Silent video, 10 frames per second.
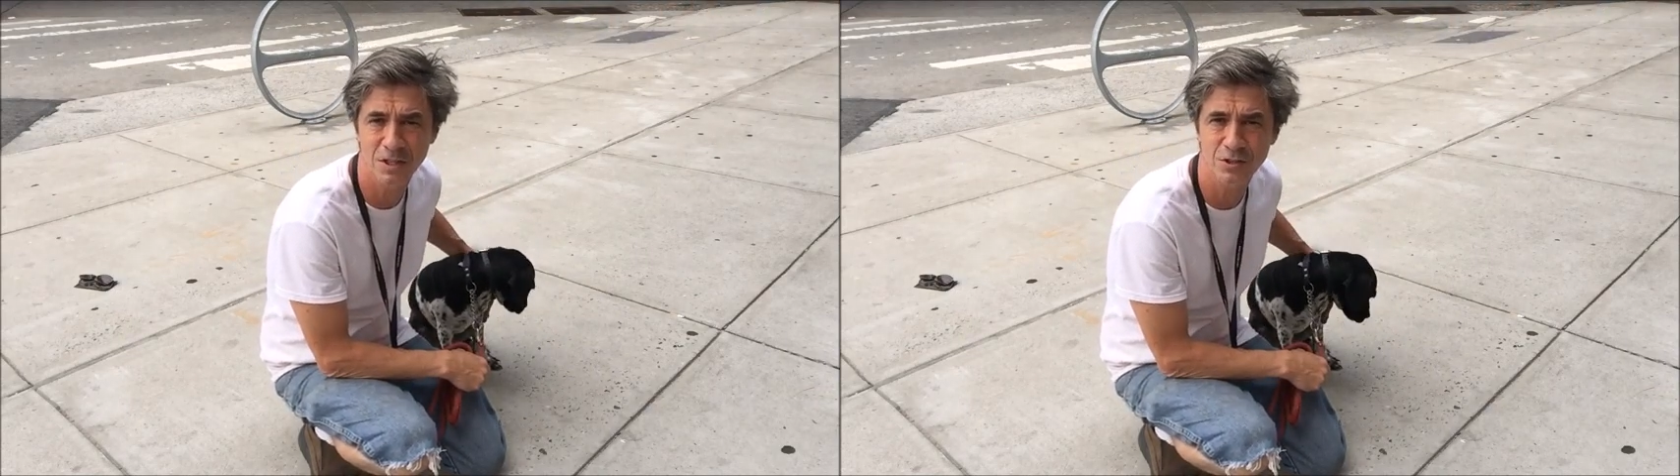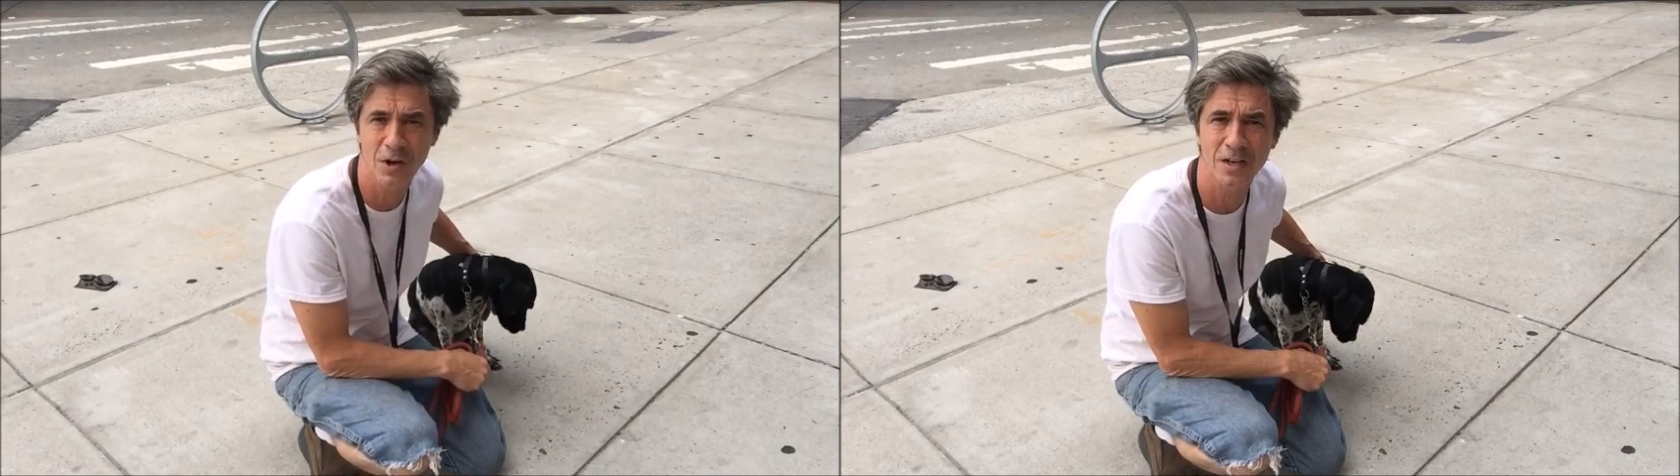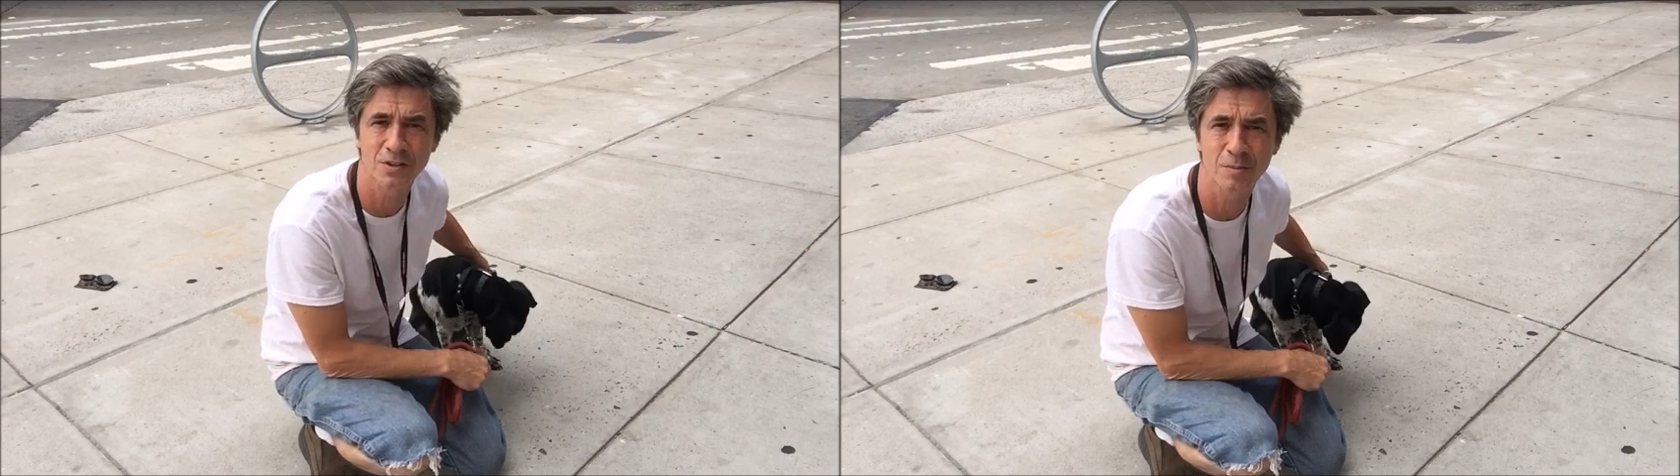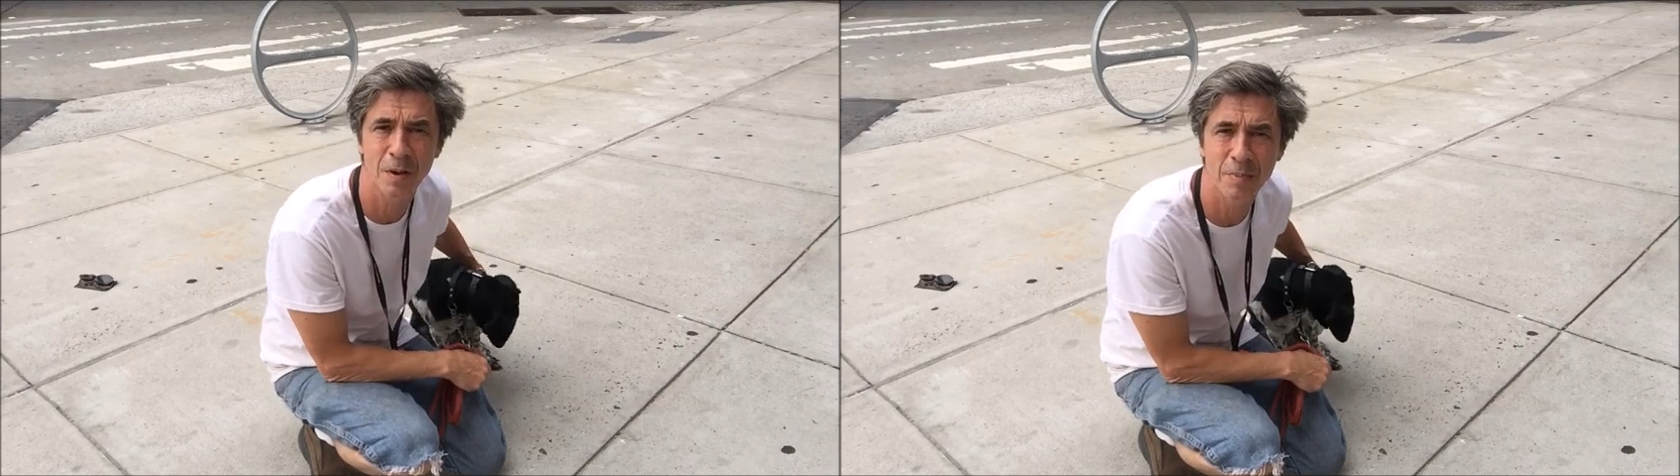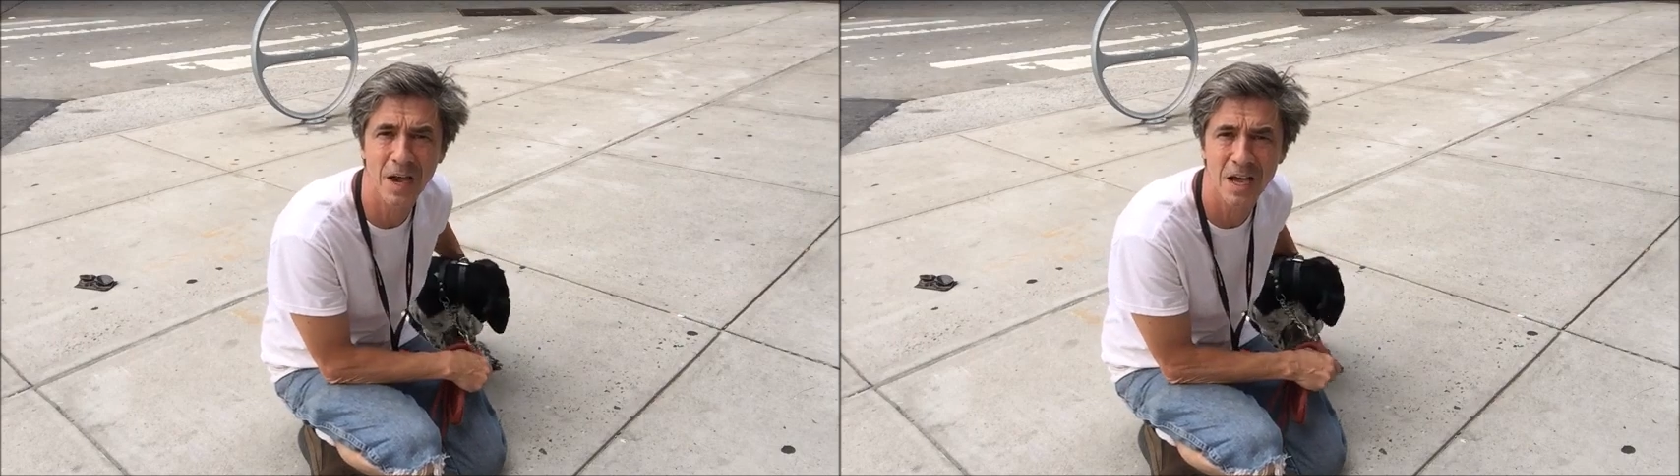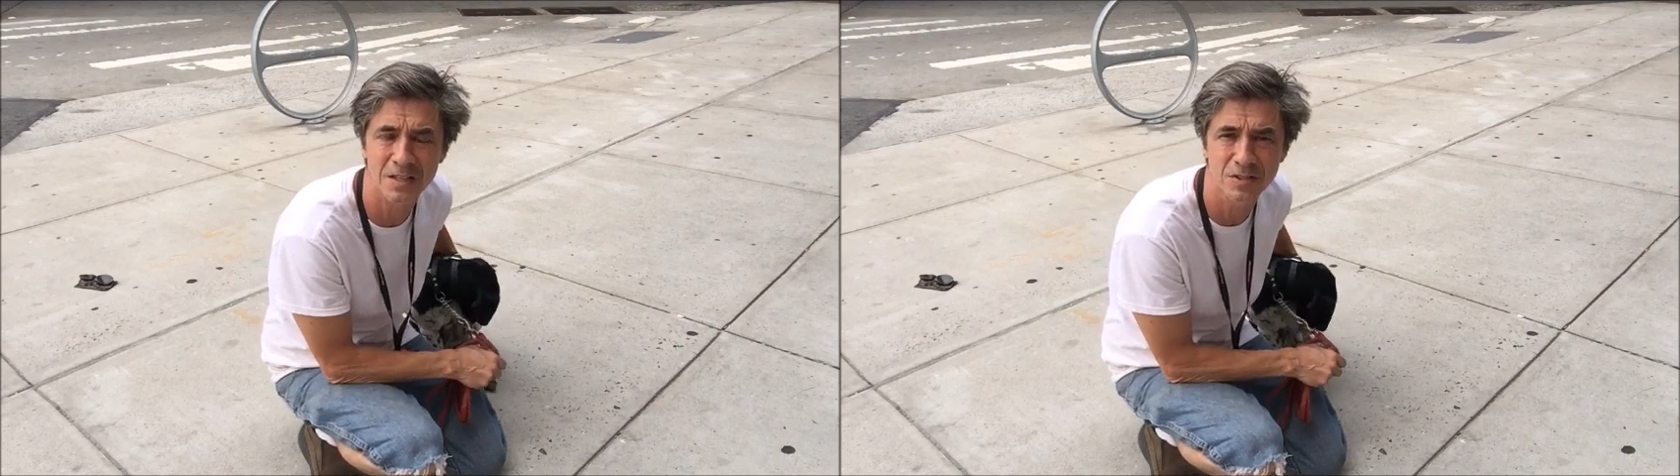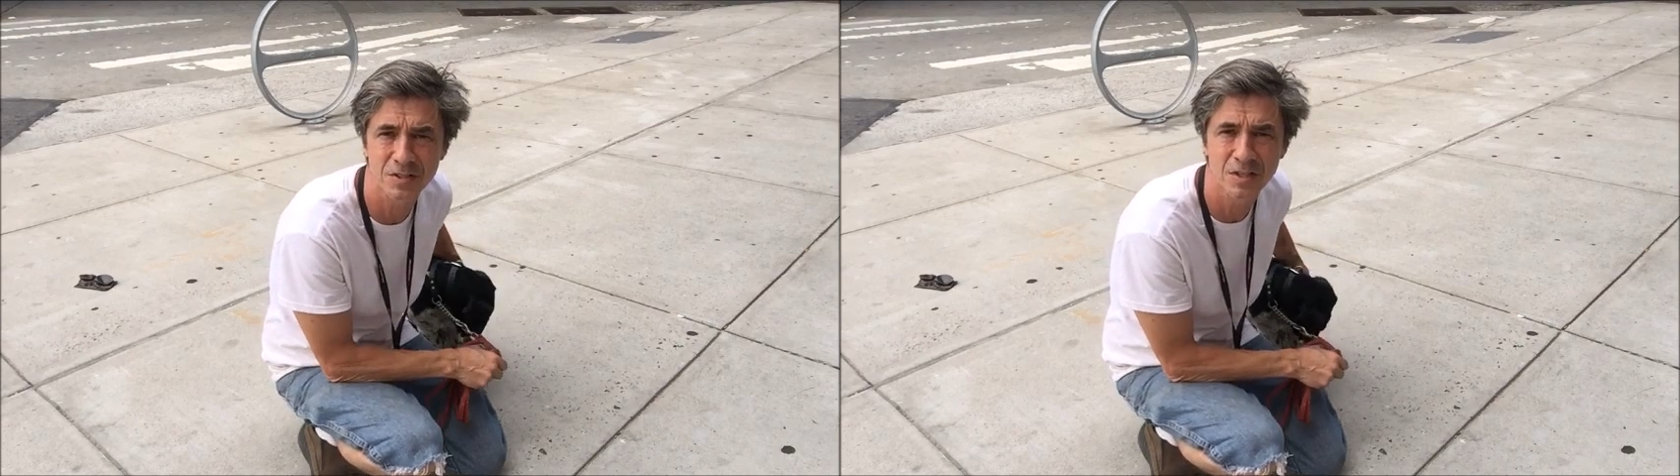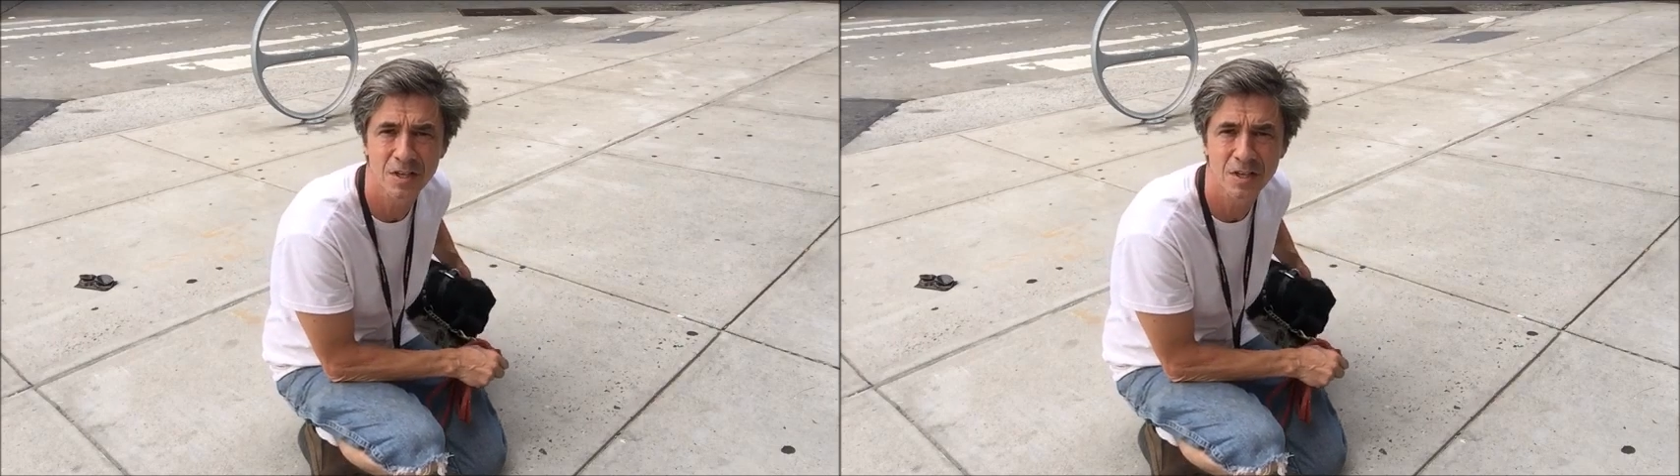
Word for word: I try and do my best.